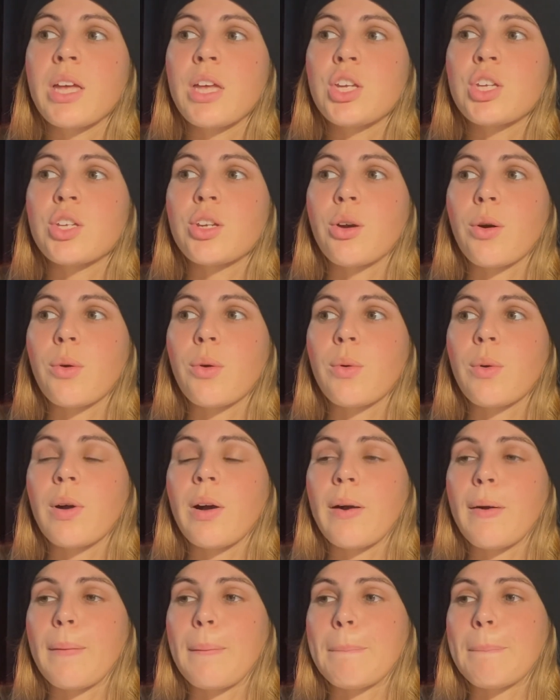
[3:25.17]
you know,
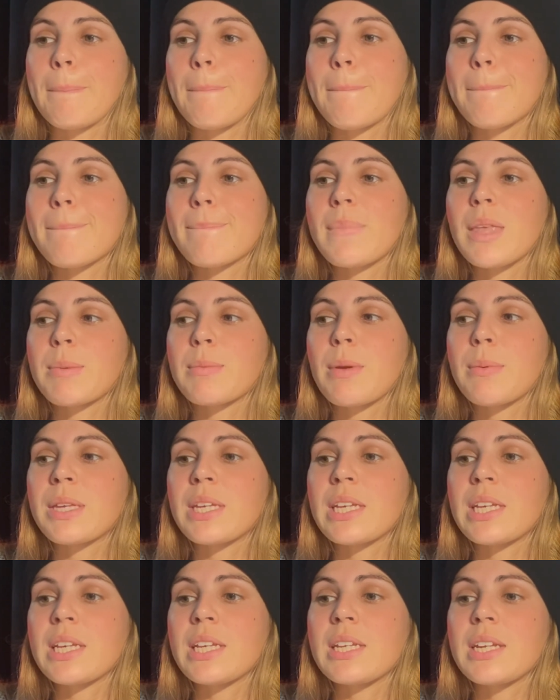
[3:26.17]
um,
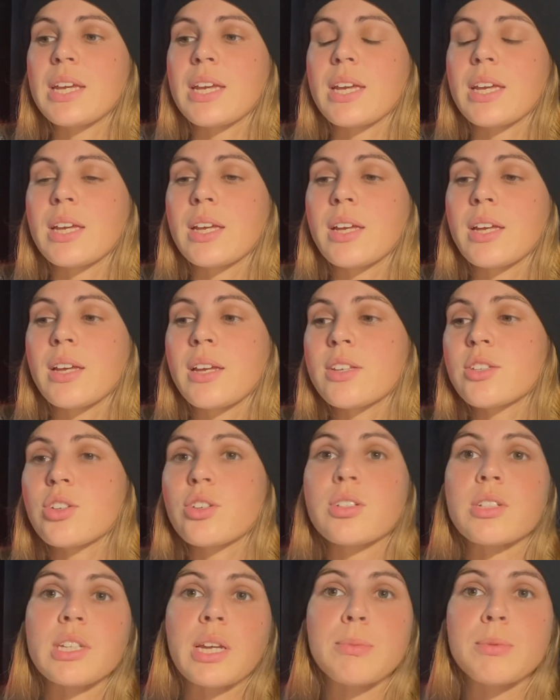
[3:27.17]
maybe eating
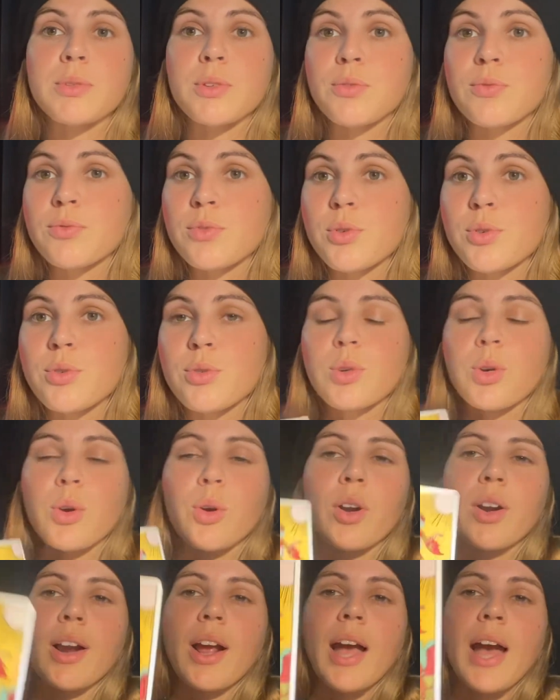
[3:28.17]
certain types of food,
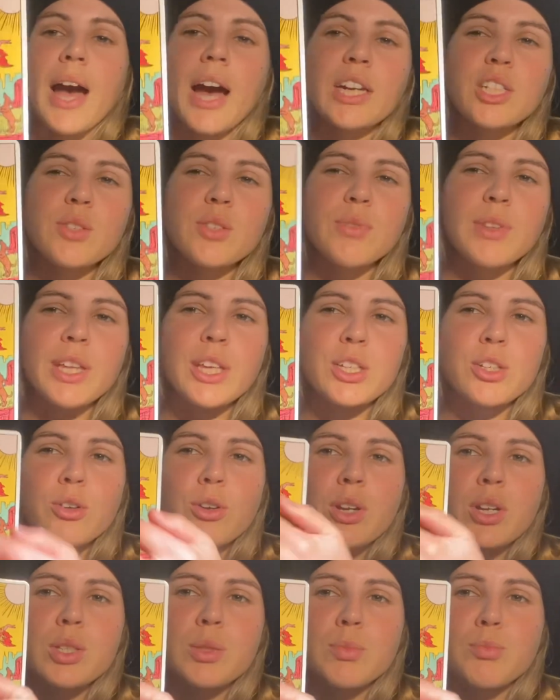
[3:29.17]
or I just feel like you're
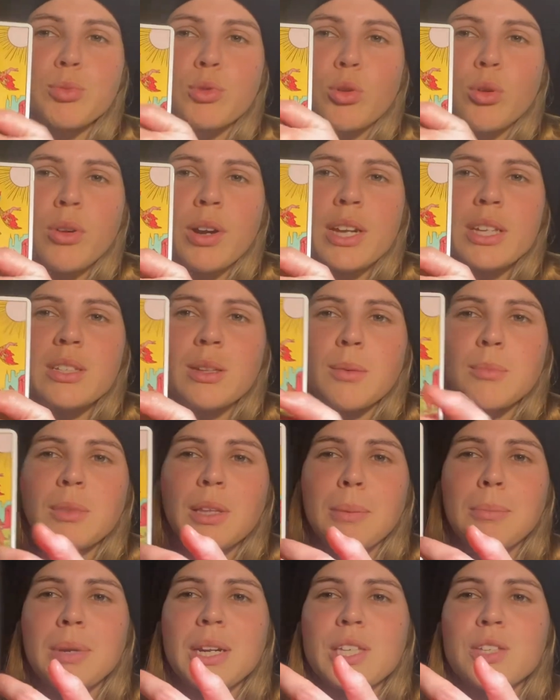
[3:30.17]
exploring
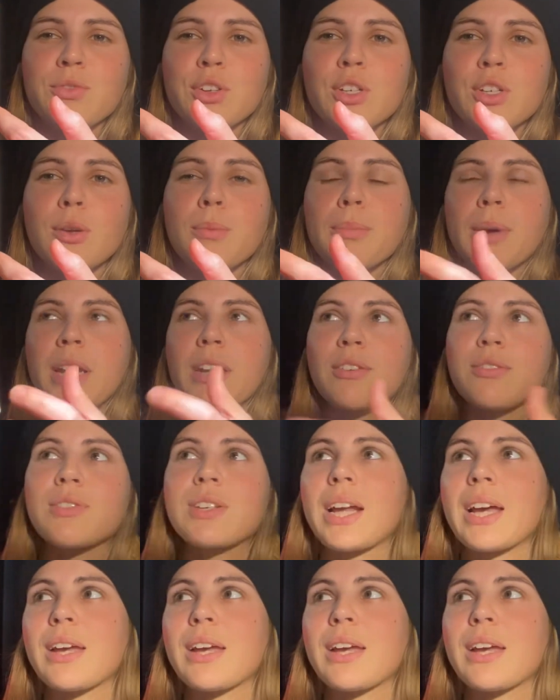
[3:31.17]
something, but it's for your benefit.